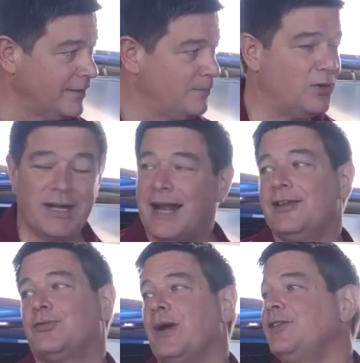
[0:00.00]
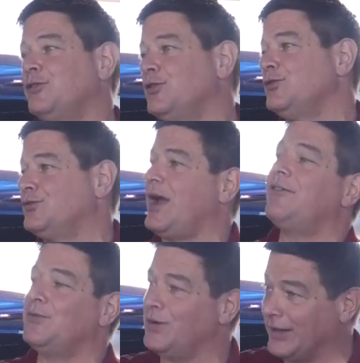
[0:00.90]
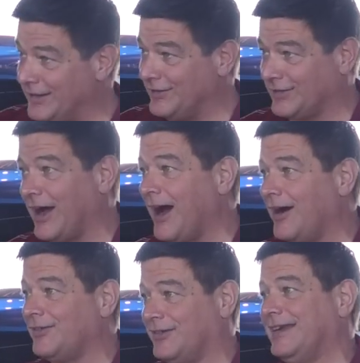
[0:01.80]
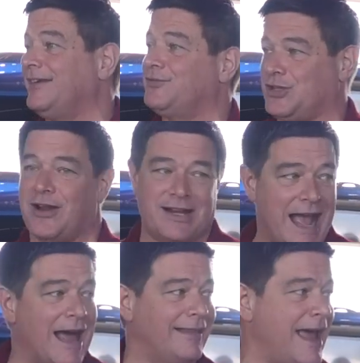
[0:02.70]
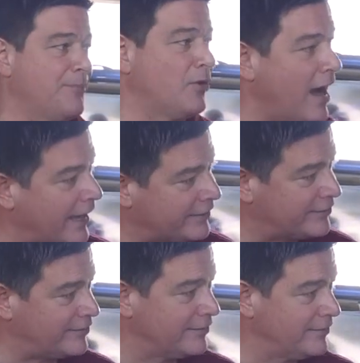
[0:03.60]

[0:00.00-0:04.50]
Putting on his race suit, driving one of these cars to give charity hot lap rides.